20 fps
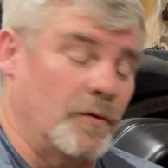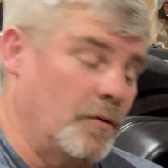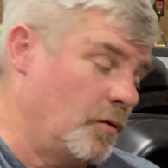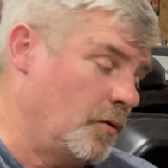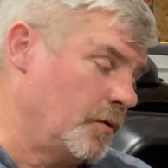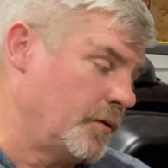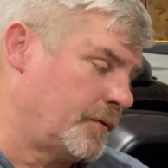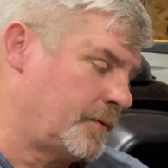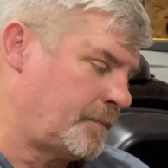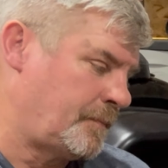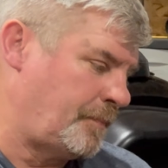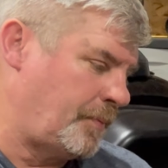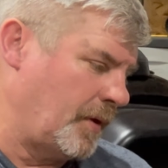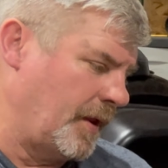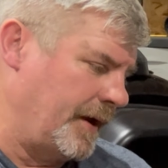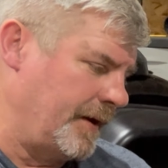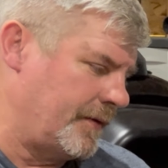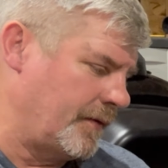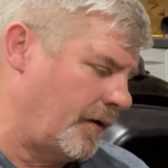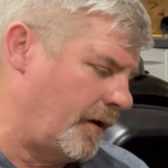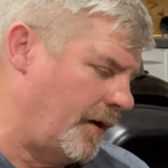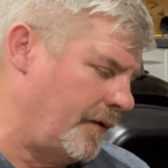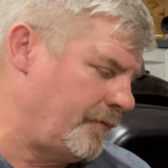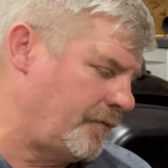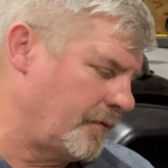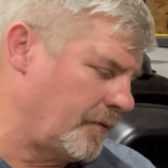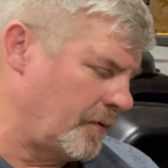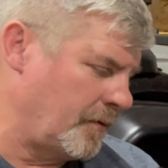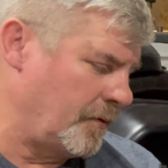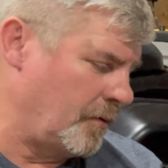old plate
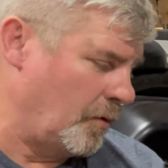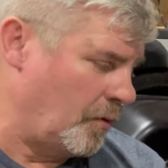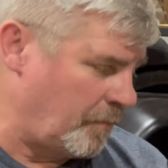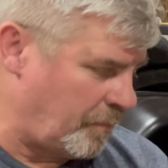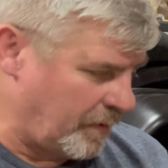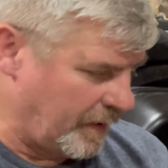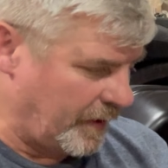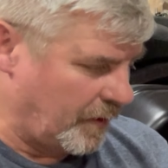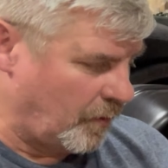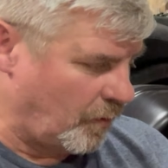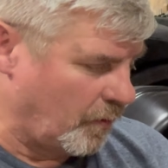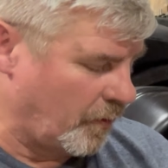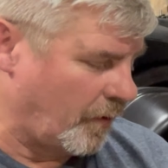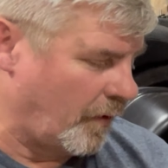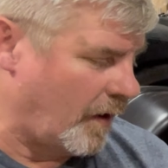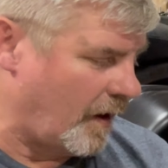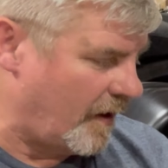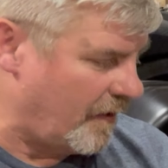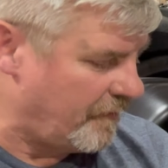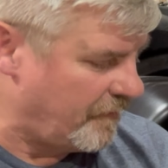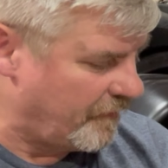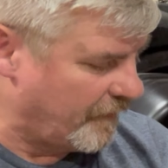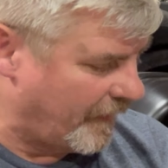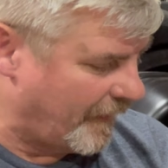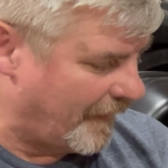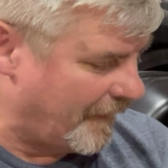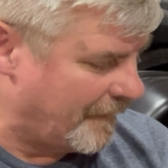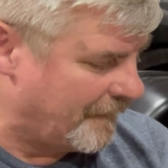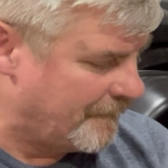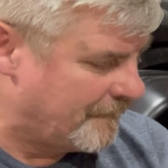off, the old plate holder off.
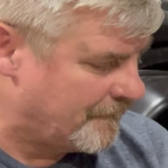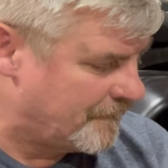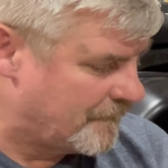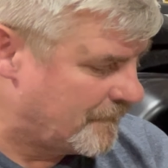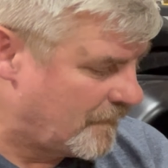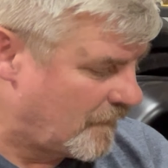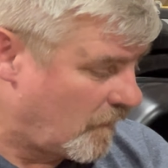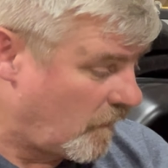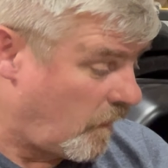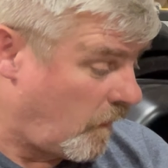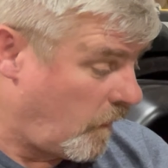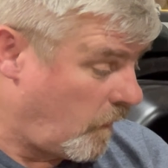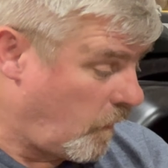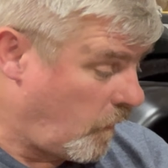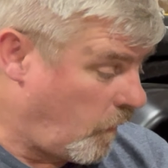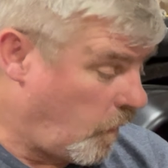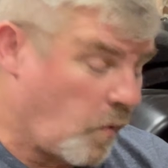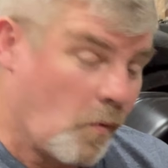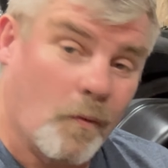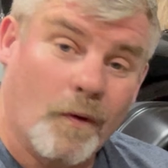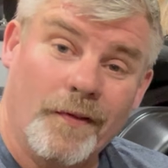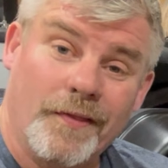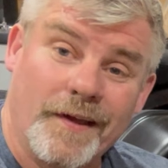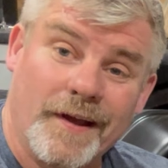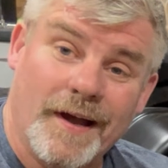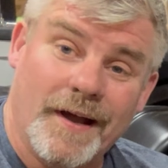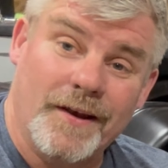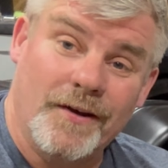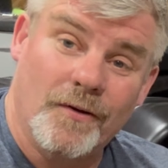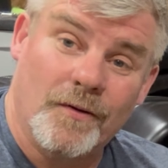One
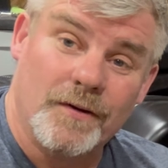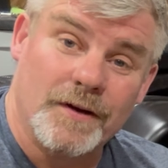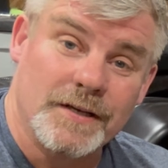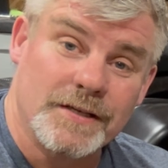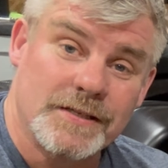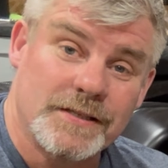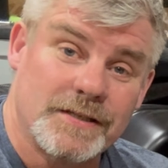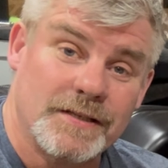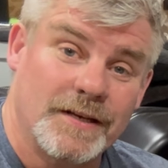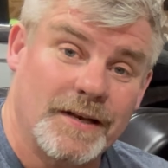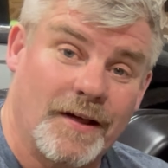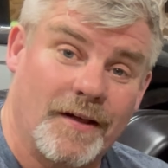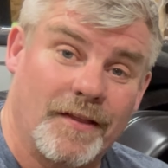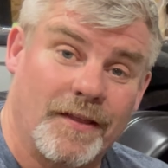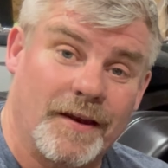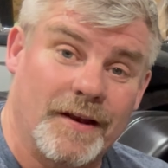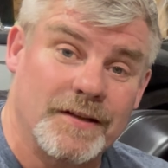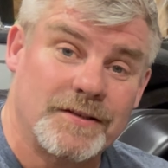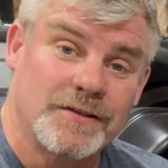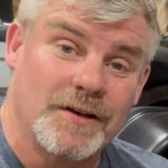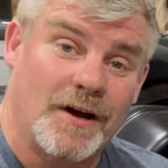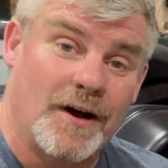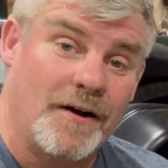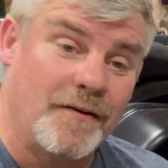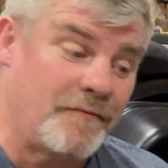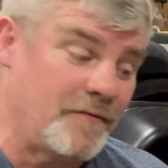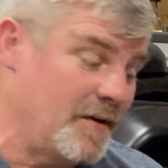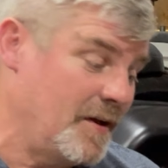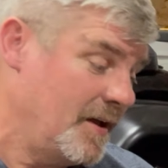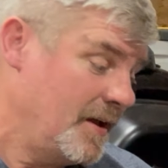thing I noticed, now that it's
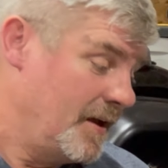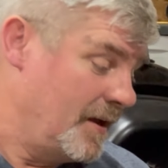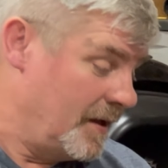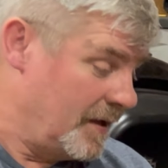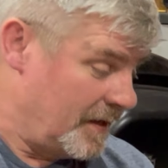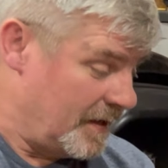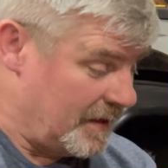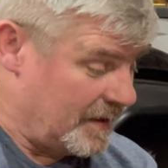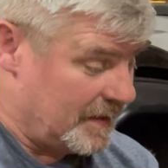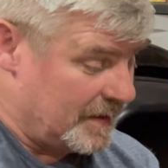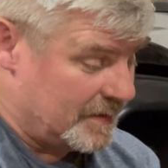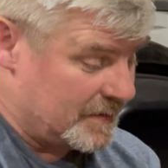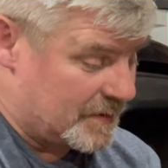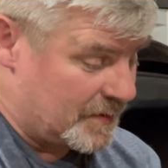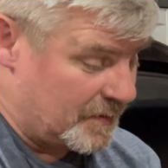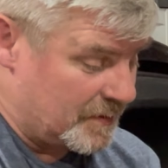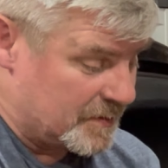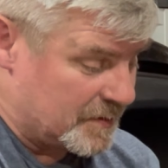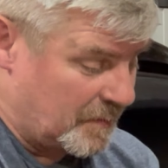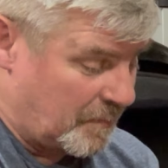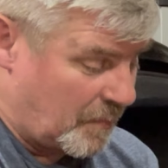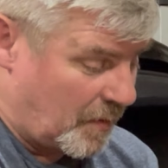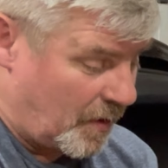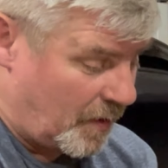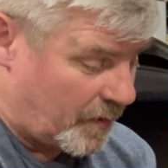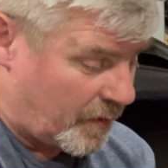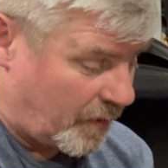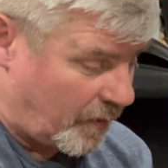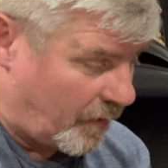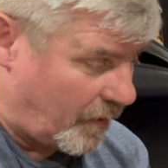off, is there's a
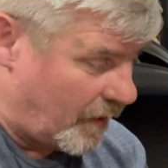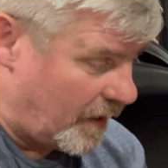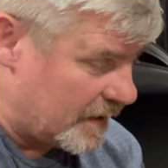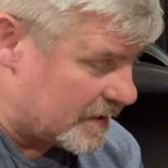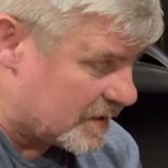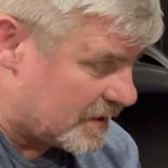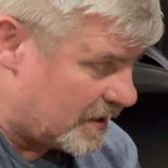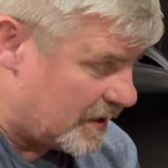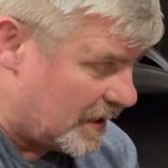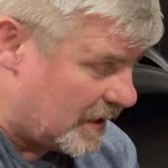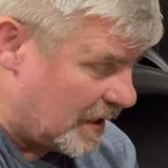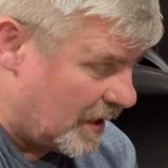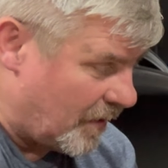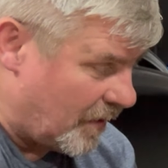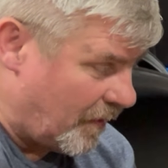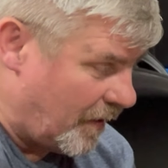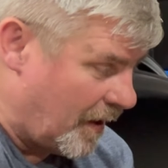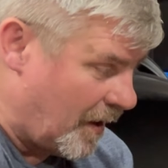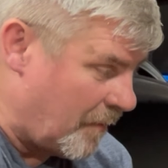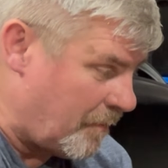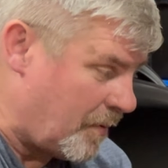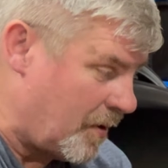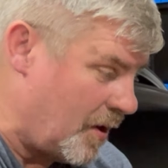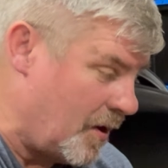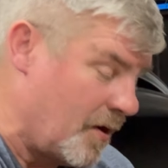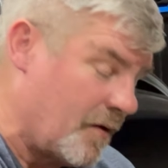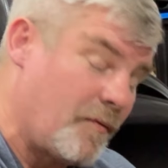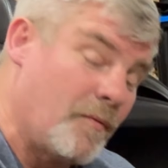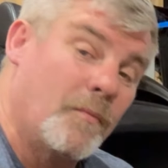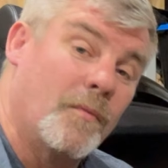mark across here and up
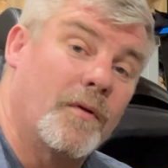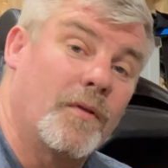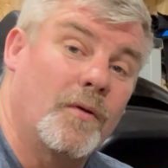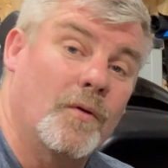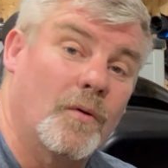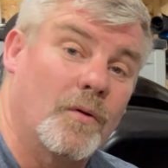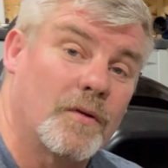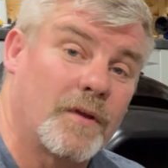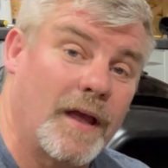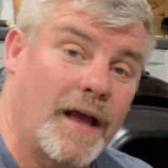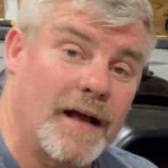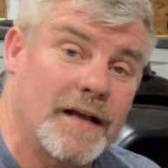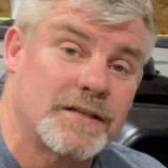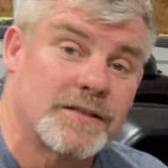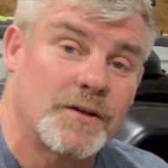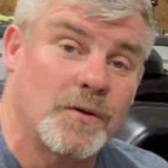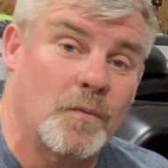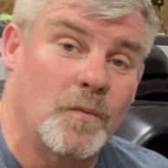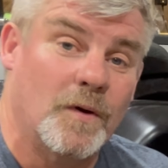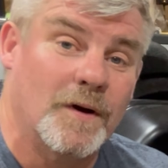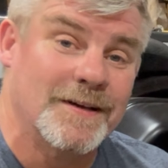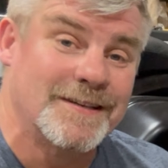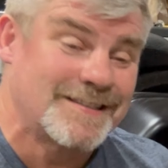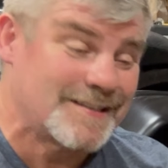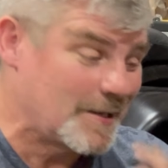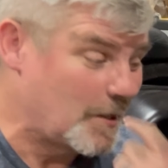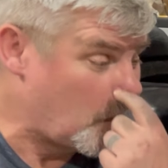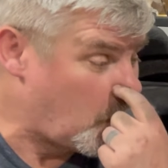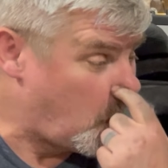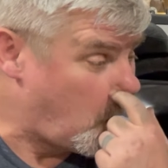here from where the old gasket
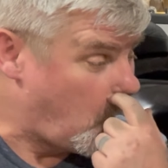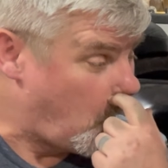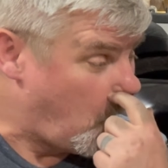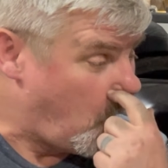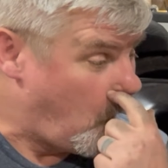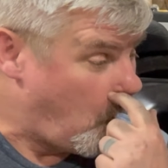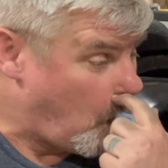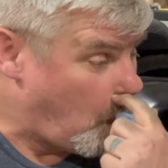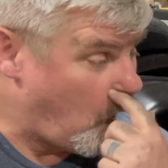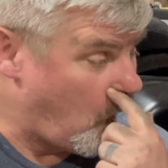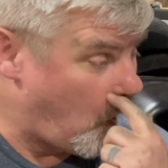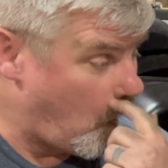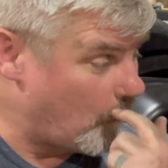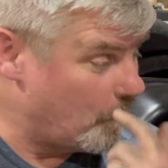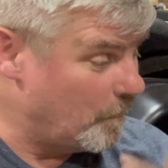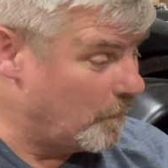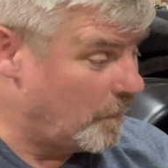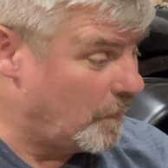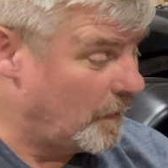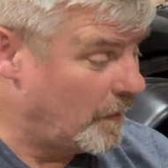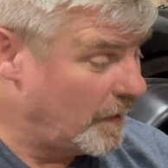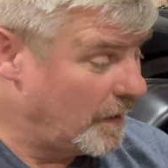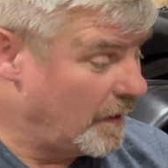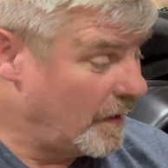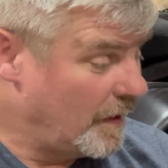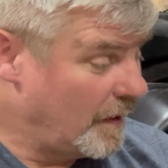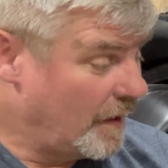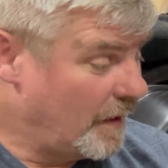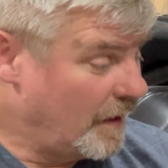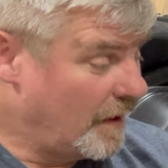was.
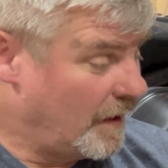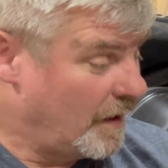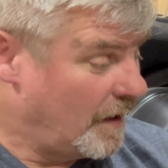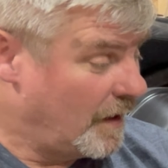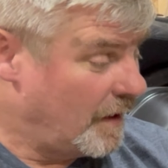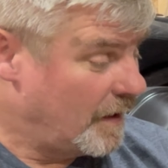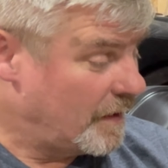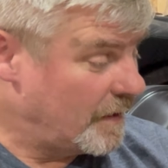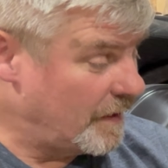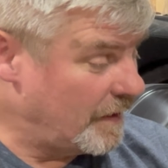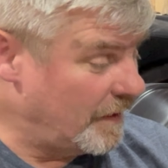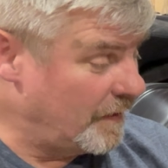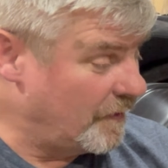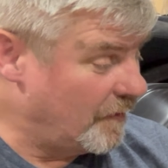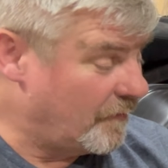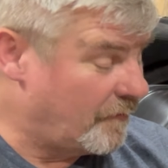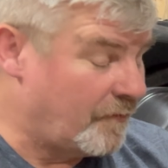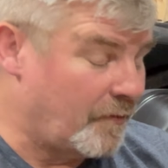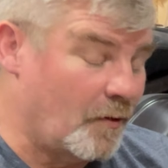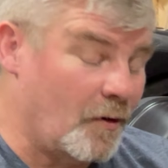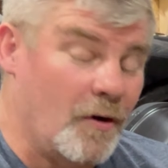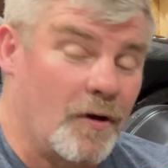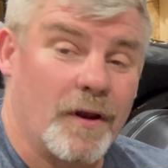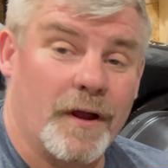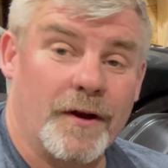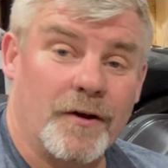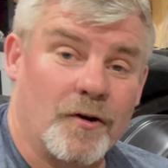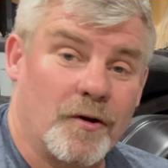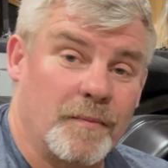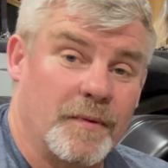In the fall,
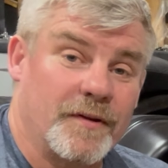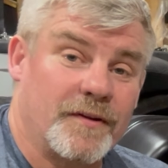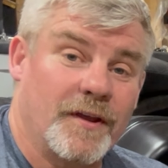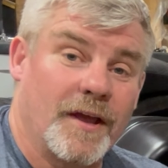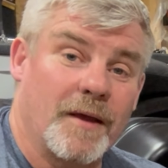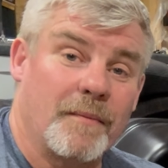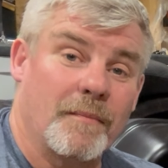I normally take